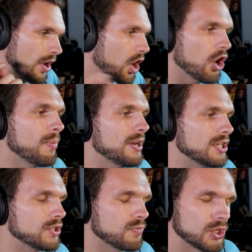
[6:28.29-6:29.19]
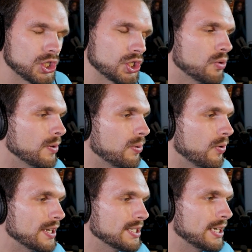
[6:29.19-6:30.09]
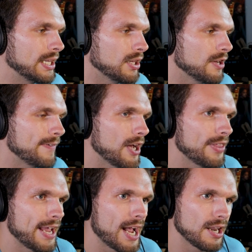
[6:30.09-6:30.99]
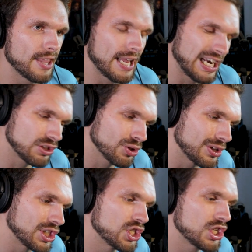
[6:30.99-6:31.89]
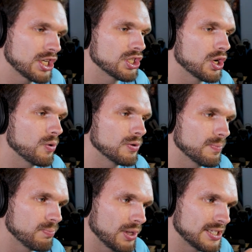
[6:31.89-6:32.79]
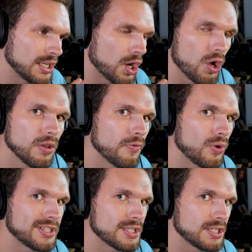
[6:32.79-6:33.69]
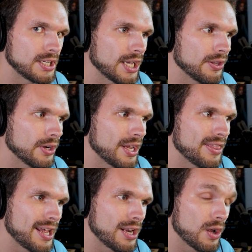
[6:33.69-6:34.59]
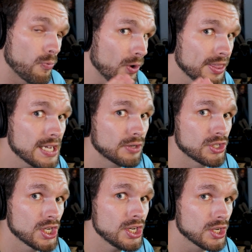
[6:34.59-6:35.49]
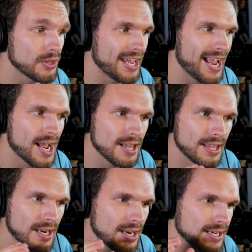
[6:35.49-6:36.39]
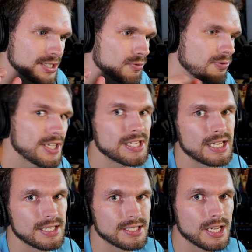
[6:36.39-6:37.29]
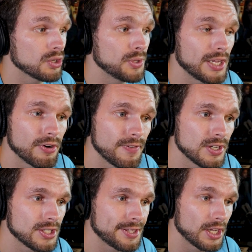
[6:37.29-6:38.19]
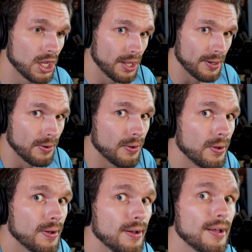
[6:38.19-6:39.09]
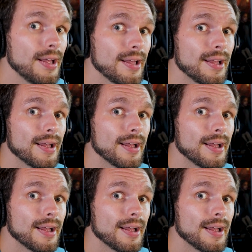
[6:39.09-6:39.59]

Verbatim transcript: The harmonies were so on point, and I love how they added that extra crescendo, blending all the voices together. And then with that crescendo, they added that nice resonance. So when they were finished, like the, uh,